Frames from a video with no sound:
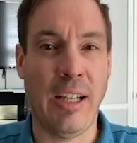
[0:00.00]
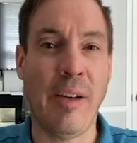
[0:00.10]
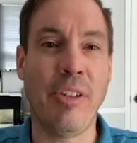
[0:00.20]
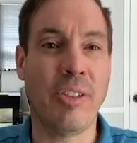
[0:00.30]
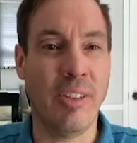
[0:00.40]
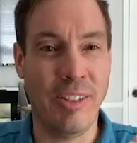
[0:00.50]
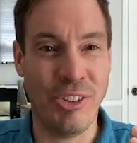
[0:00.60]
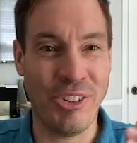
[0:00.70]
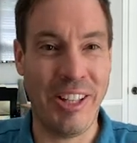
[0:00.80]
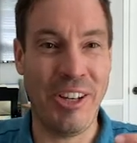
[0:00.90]
Obviously,
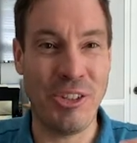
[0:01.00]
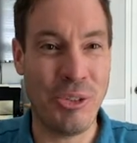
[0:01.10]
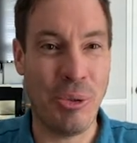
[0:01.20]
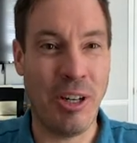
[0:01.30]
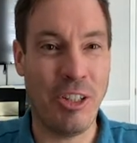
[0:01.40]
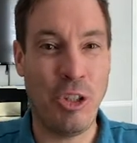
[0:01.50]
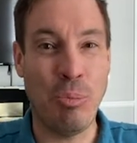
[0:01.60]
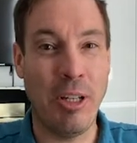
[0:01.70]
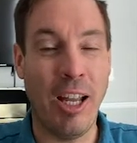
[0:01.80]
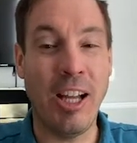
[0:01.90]
there's layers to our
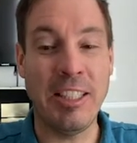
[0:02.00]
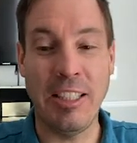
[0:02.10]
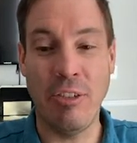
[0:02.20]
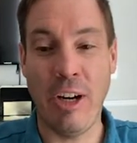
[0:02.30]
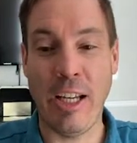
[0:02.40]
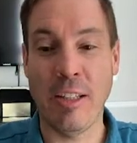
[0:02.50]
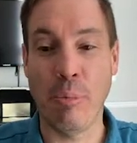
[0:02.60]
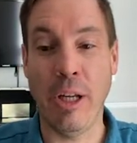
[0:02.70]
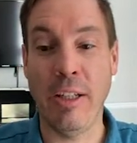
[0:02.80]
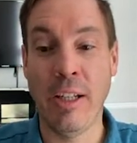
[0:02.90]
human onion, right?
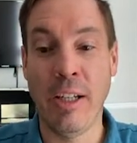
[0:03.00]
But